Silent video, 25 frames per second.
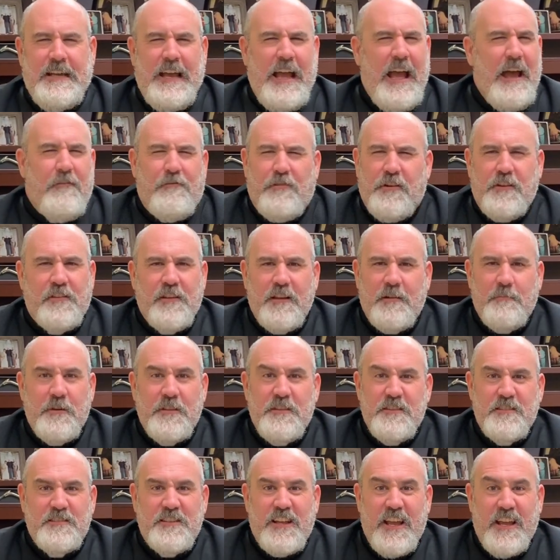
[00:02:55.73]
Everything but
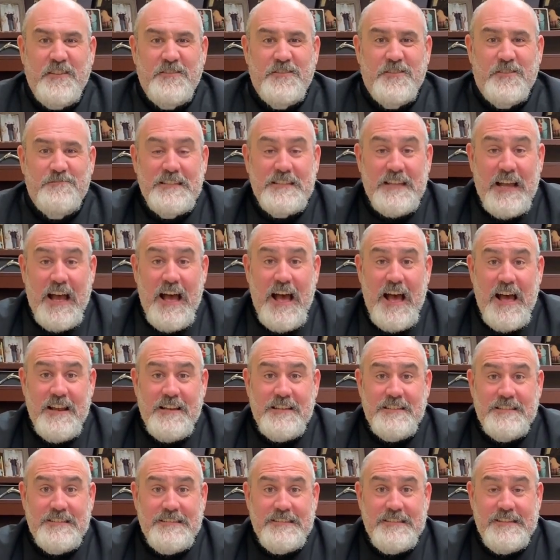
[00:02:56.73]
the schedule.
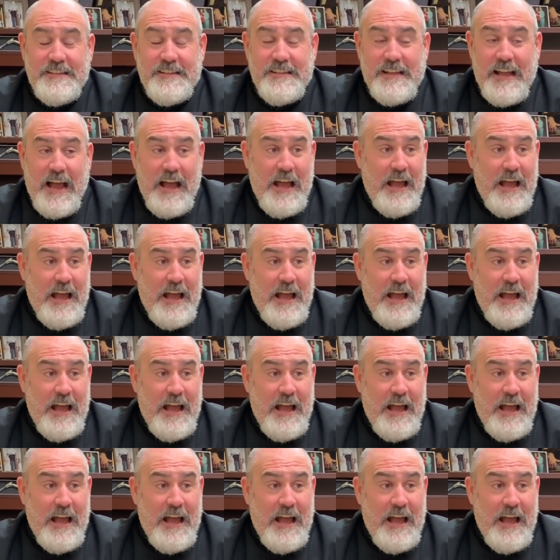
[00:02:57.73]
Honestly,